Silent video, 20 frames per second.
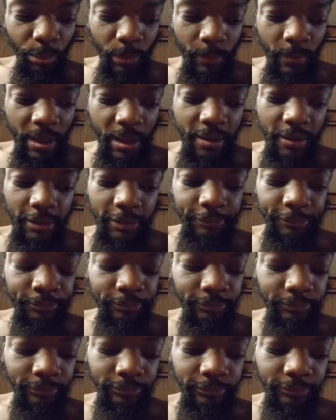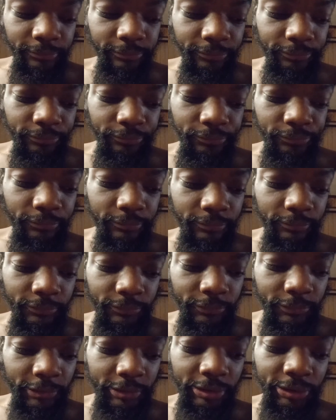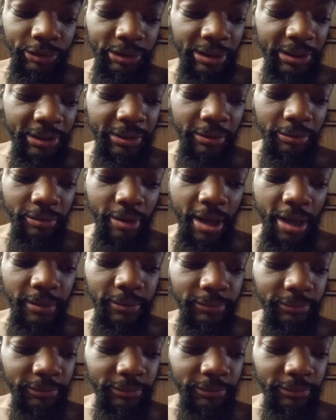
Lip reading: And there's just a lot.